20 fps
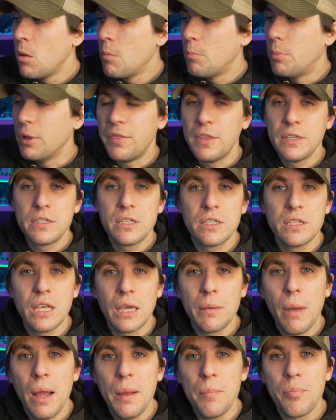But this is
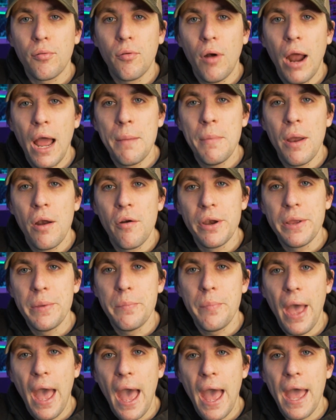like my primary
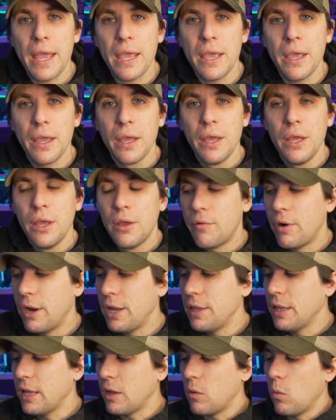bag,
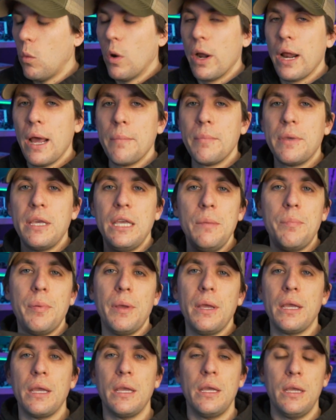right? And like what I'm
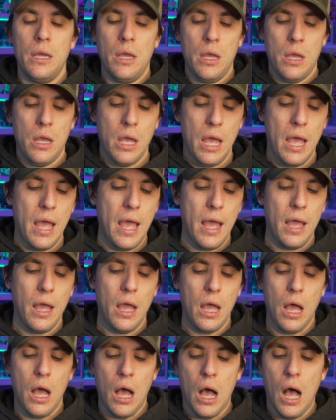keeping
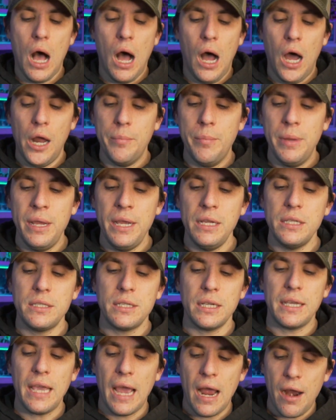on me
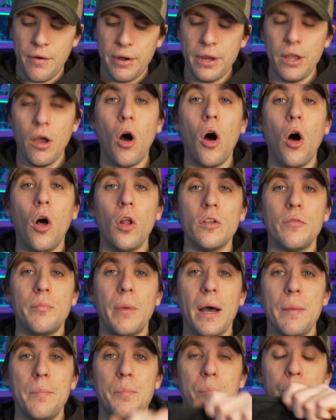to carry all of
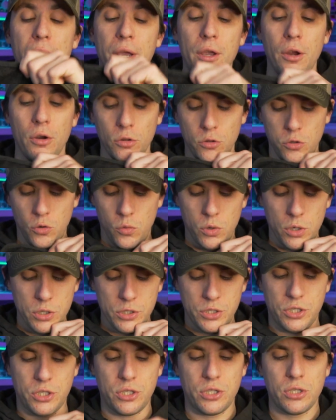my bigger
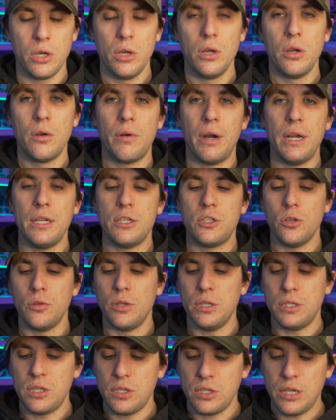lures, right? So
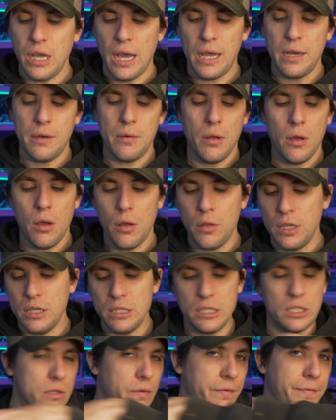this
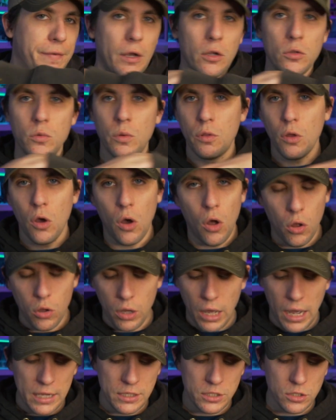is filled with all
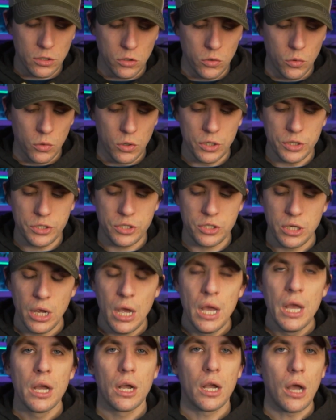kinds of lures.
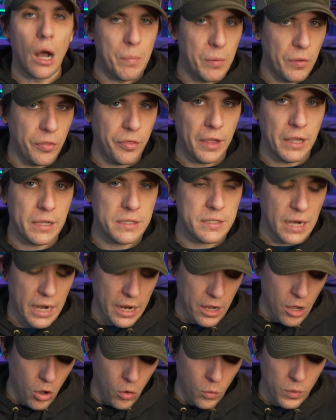Couple things that
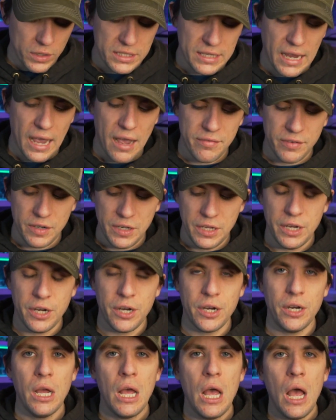I always have in
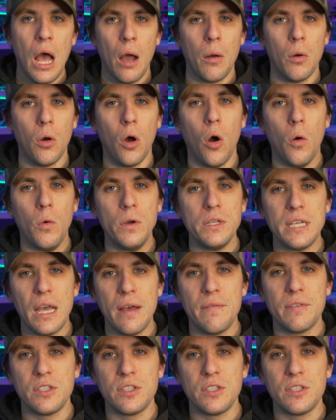here. I will always have a